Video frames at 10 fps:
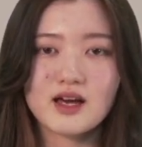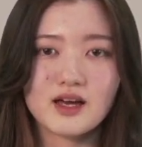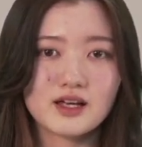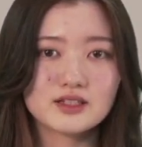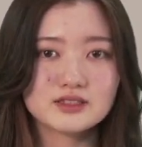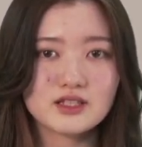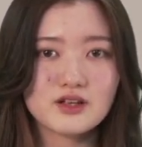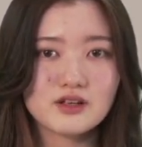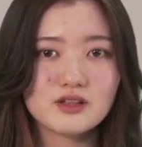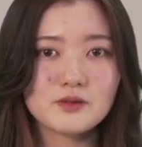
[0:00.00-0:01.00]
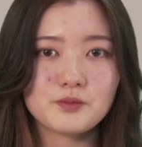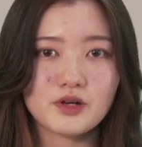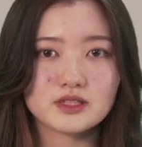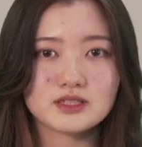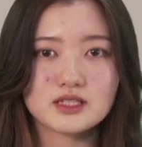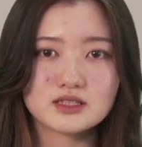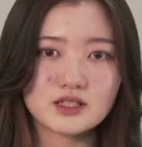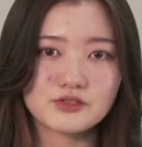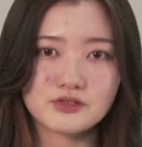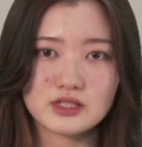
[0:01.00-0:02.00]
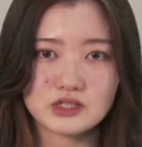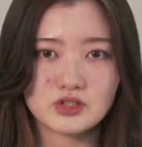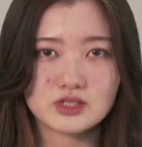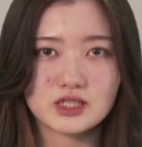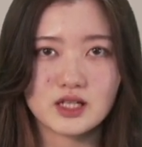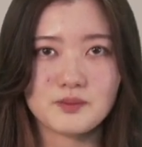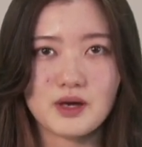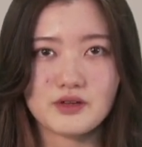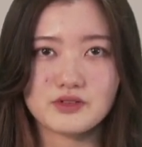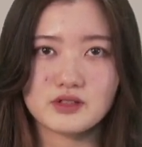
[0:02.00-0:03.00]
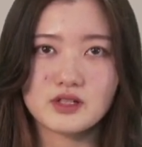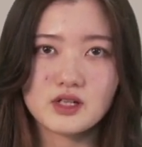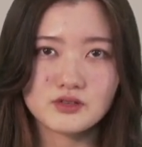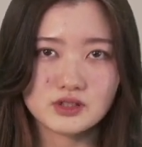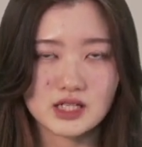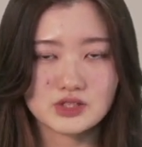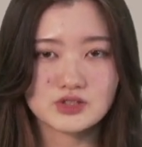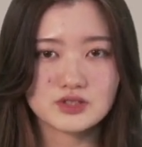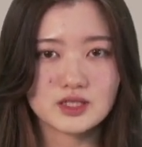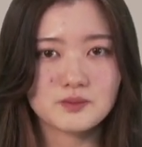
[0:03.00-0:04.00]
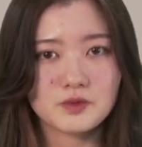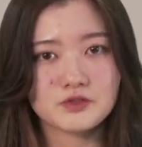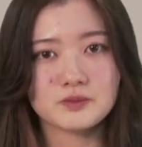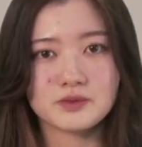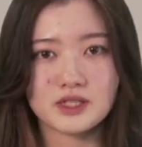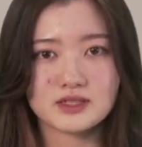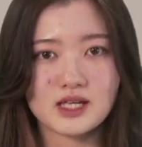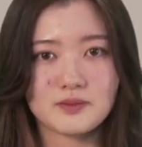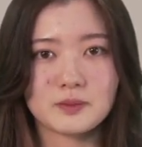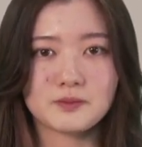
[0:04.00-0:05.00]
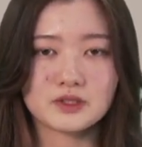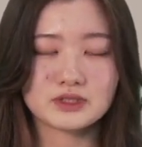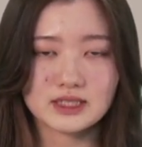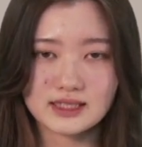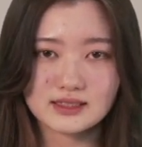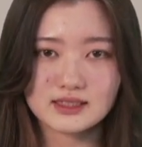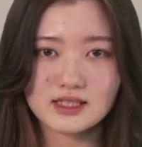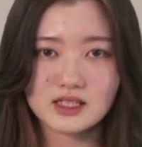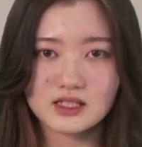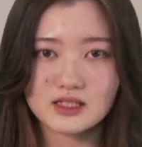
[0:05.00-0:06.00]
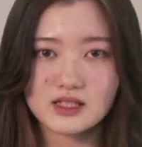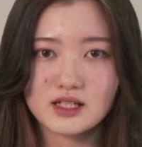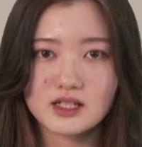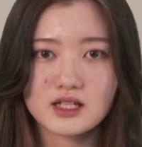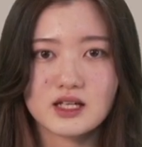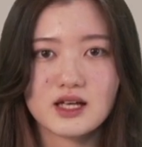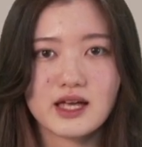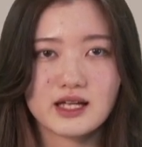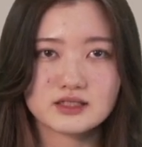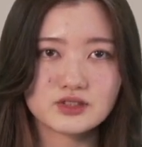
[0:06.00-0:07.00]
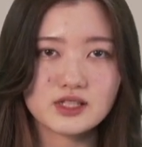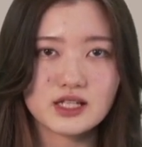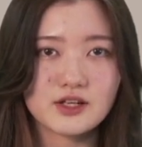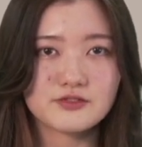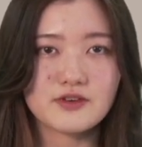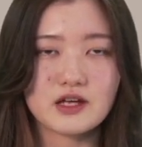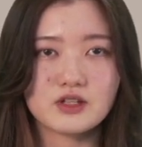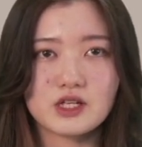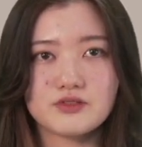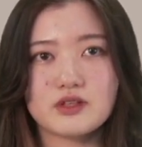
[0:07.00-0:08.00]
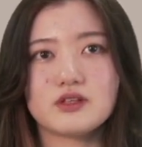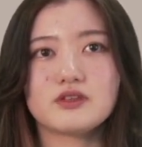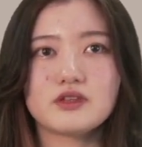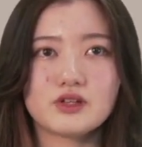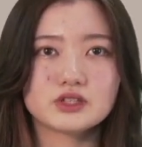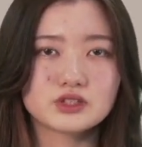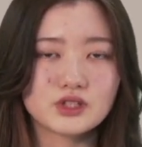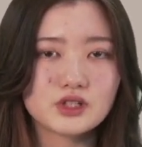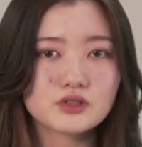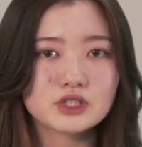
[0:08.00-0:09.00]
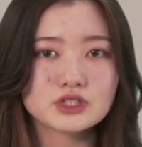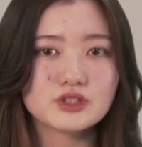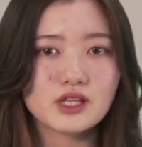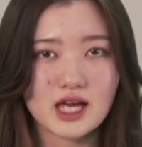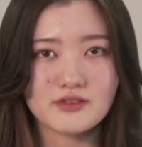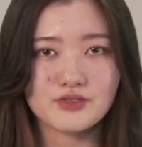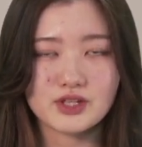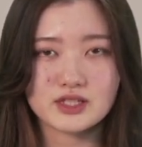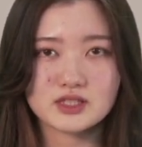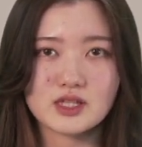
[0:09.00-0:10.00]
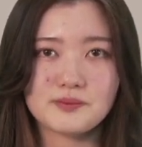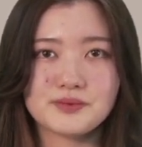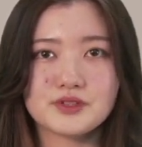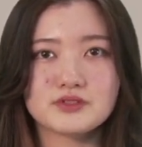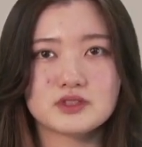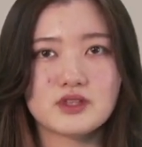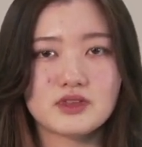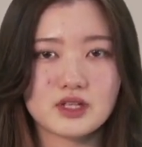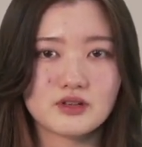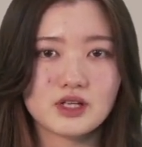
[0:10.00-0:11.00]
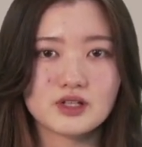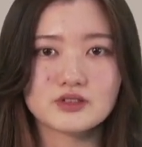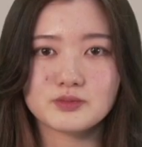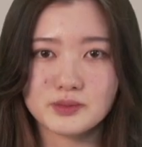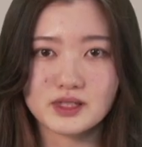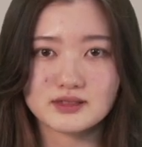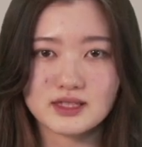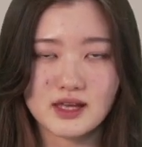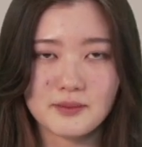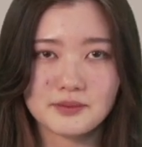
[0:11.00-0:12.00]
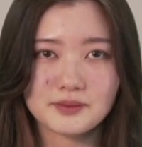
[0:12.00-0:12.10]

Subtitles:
Also, in the process of researching about the relationship between blood type and personality, actually I found out that there's no crucial evidence that proves the theory of blood type.